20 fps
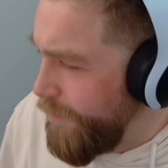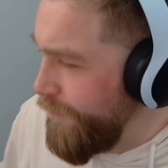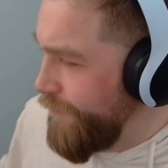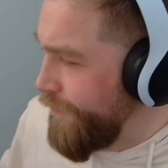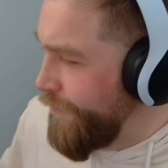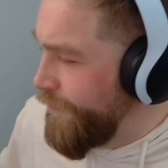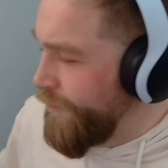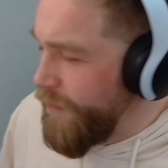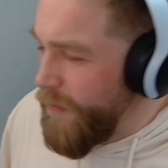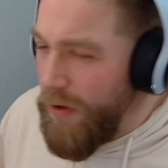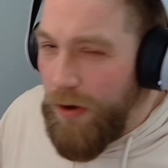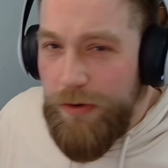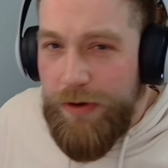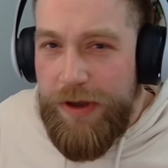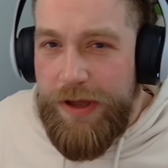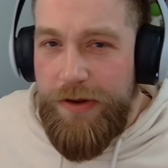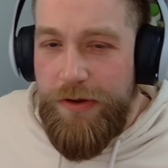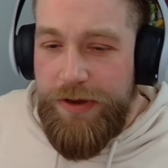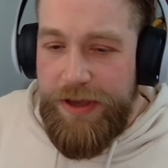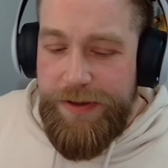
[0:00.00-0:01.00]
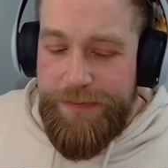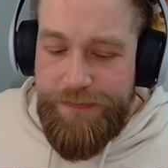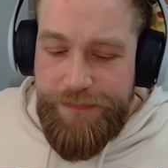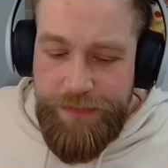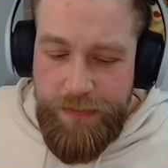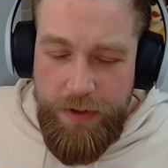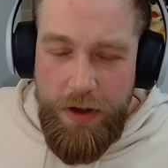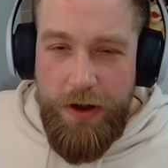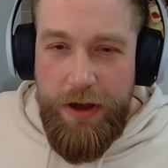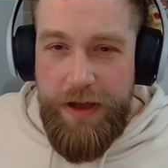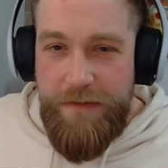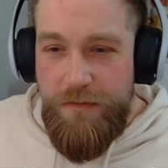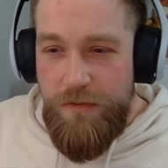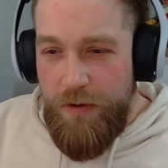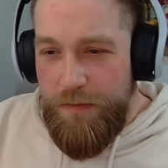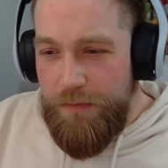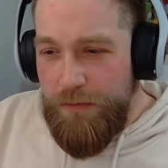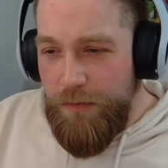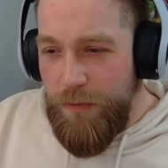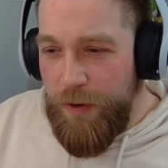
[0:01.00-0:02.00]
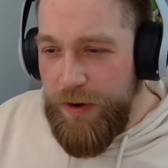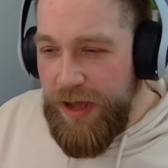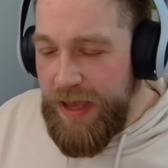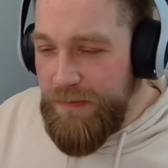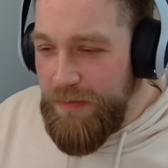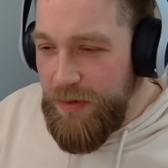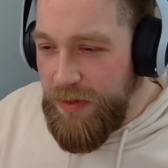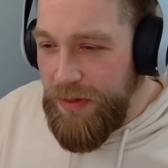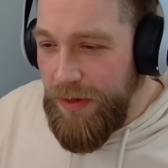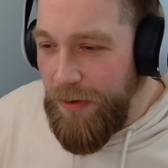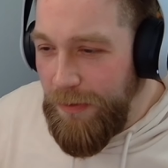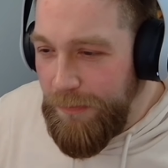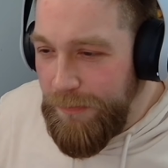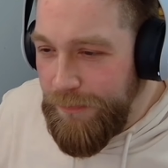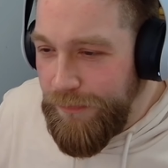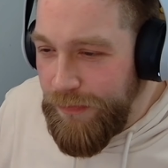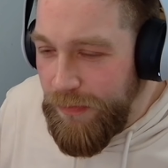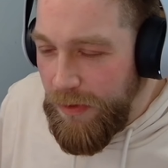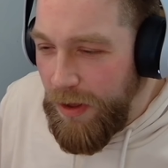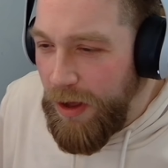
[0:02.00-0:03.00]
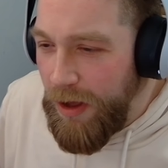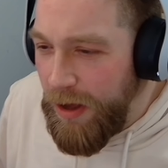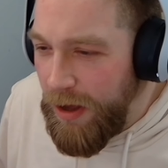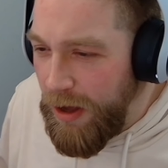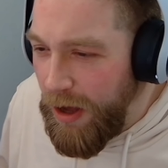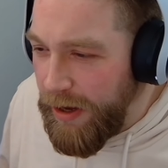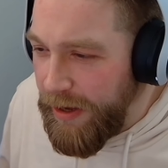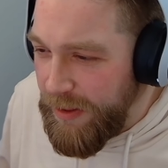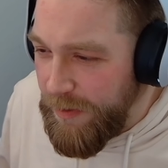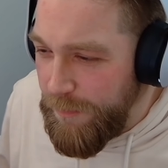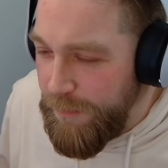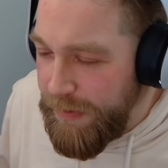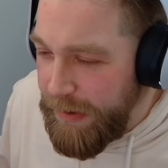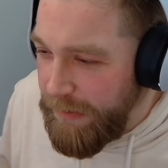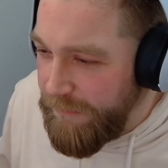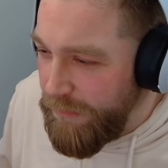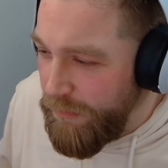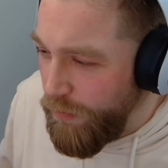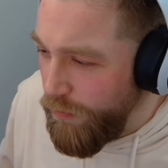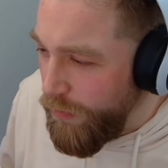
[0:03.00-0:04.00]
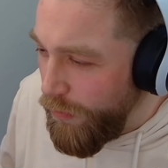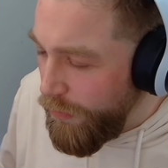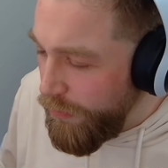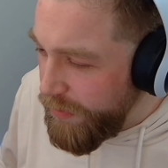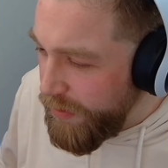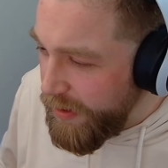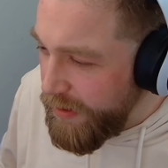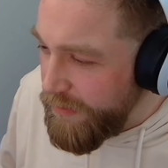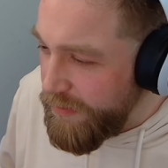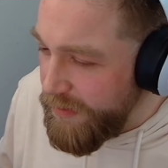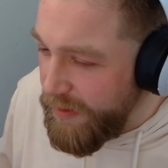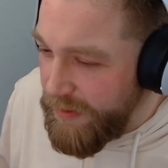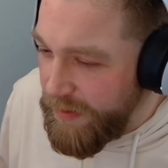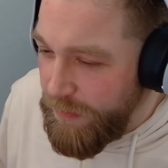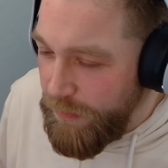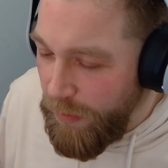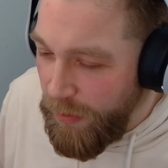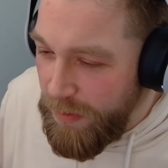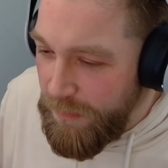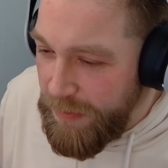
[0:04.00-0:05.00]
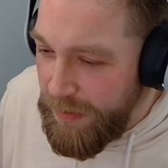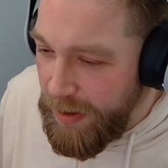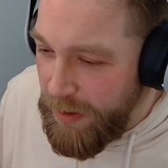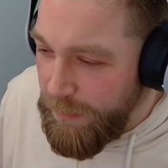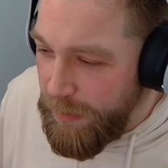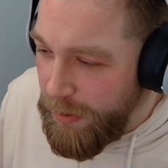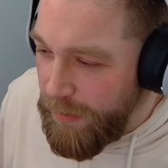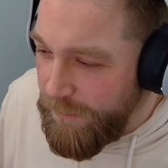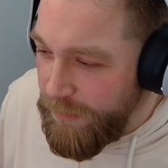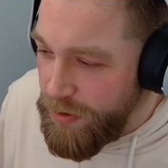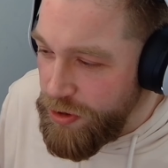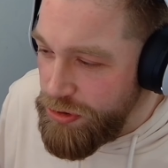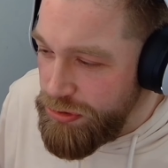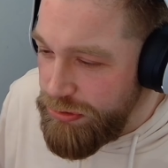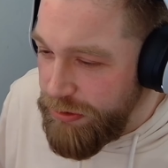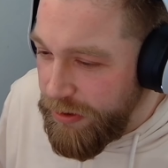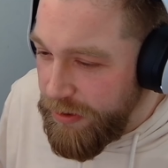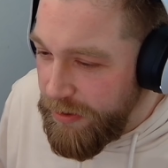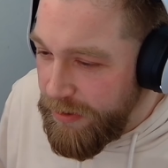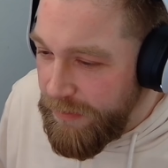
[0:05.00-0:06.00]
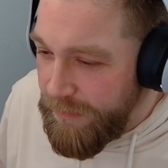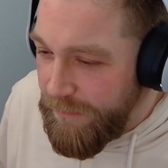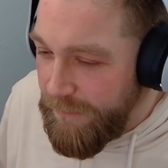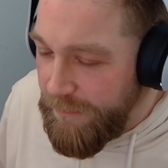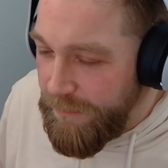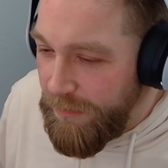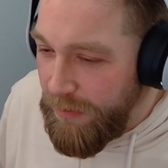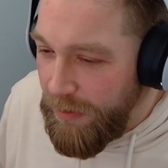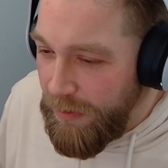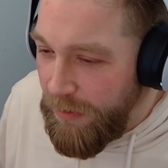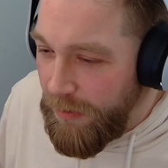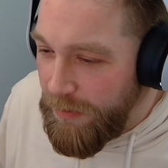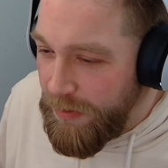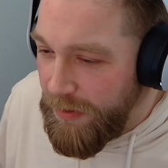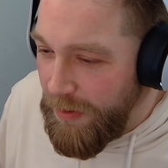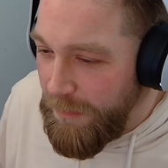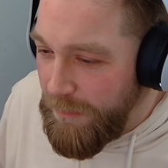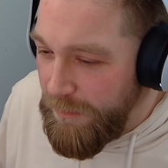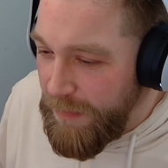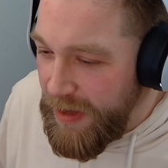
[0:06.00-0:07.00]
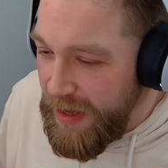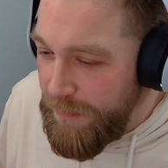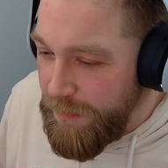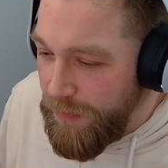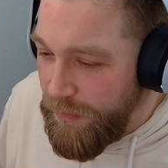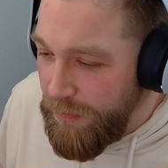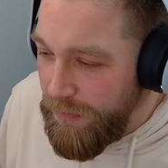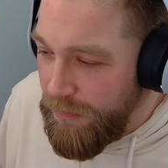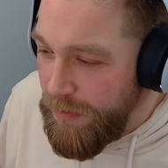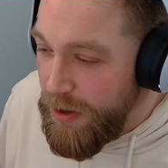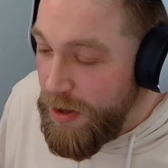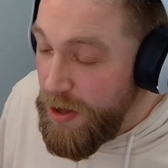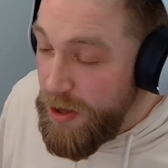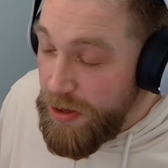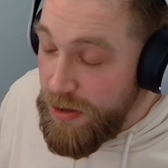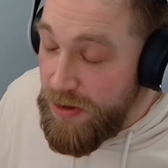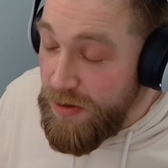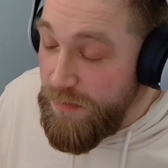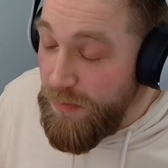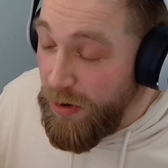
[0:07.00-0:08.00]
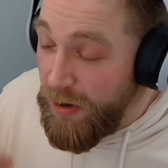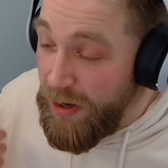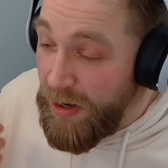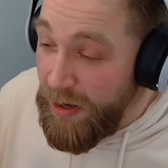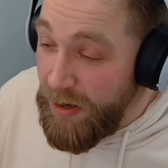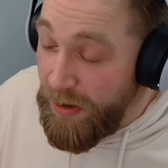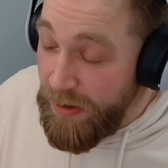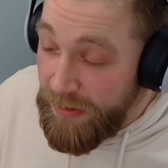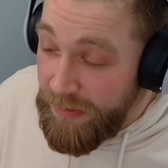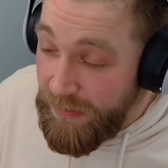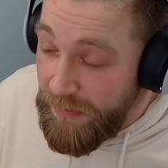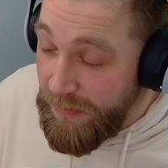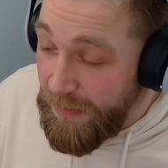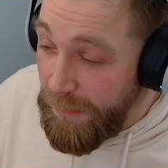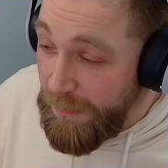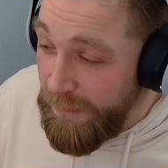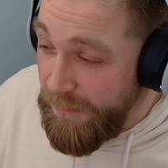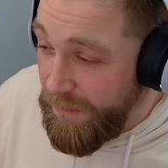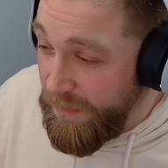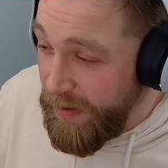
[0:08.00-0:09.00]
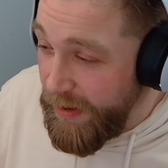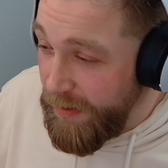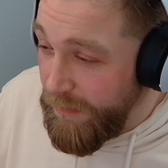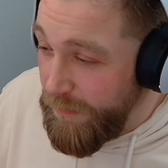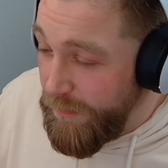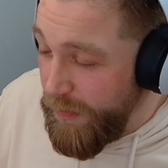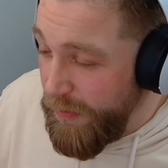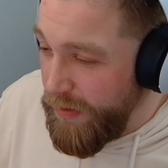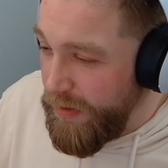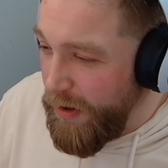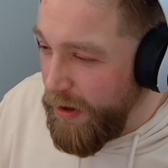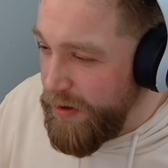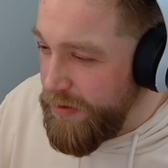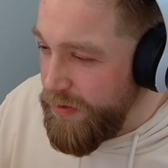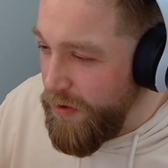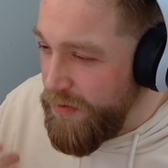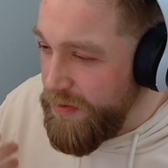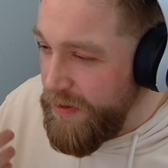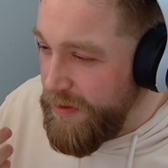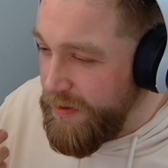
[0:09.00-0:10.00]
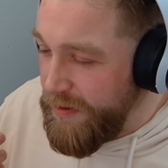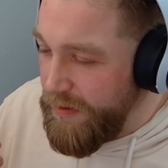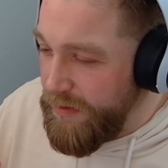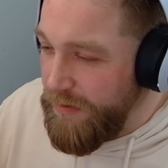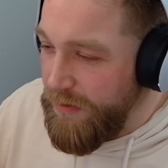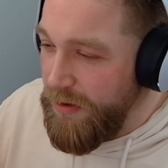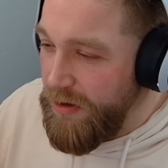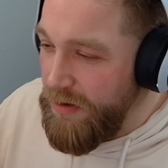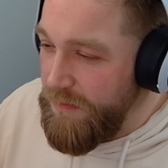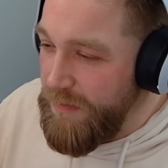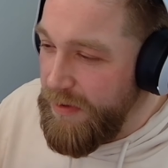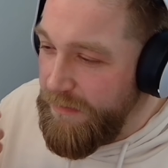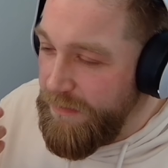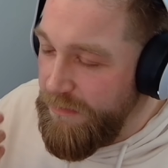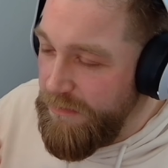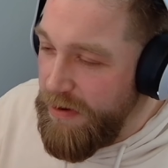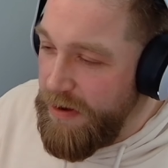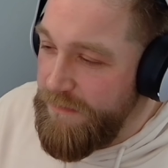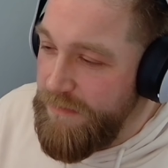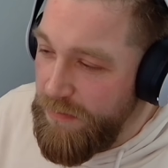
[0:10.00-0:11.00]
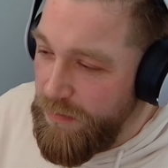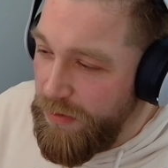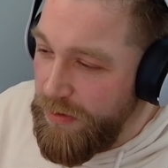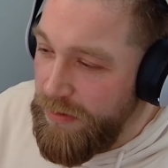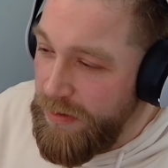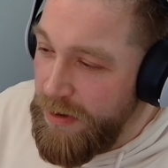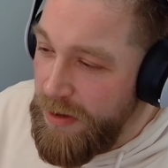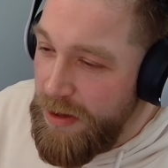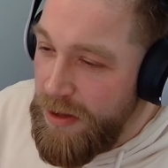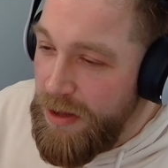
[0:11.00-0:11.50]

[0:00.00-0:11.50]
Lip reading: Okie dokie. Hi everyone, my name's Tom. I guess a bit of a warning, this might be a bit of a trigger for a lot of some people. You might learn something, but I know this isn't going to be for everyone.